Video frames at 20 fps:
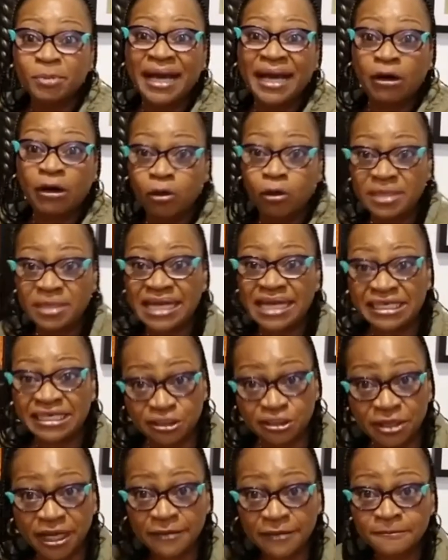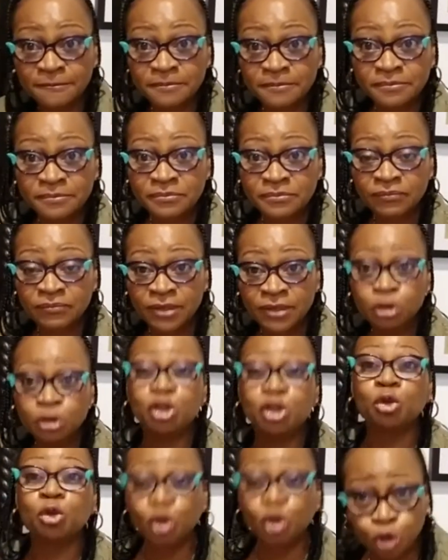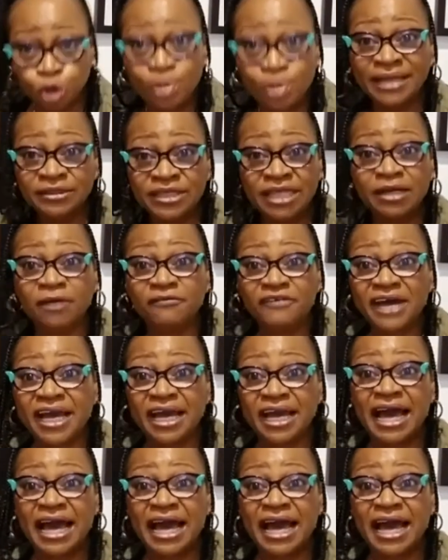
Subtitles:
home in Nigeria. Shukutu Mountain of Fire.